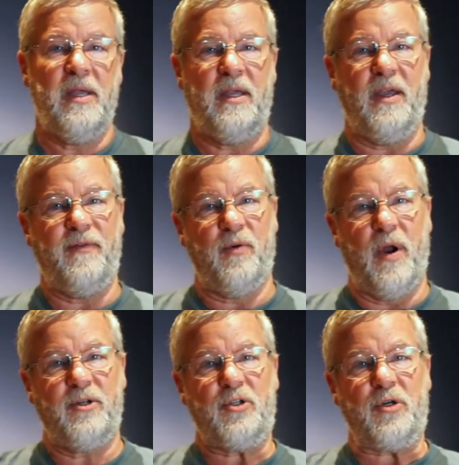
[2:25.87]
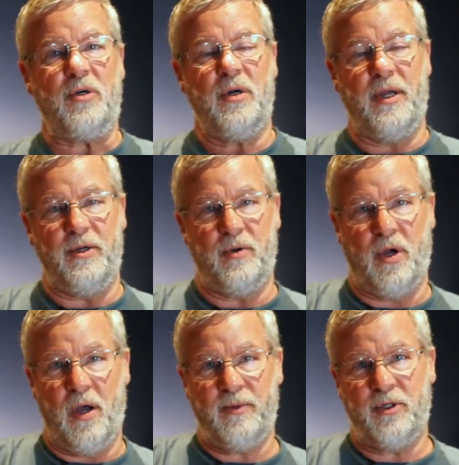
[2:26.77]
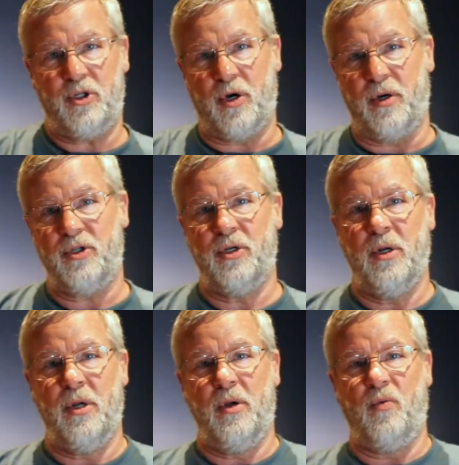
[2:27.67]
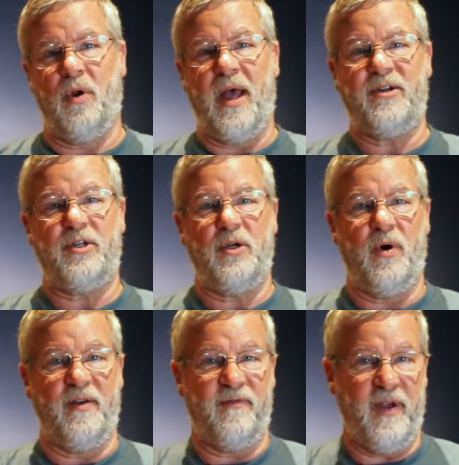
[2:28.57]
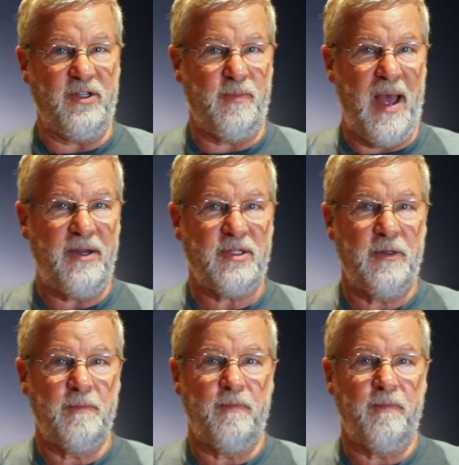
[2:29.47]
If you register and you come to church, we'll ask that you wear a face mask,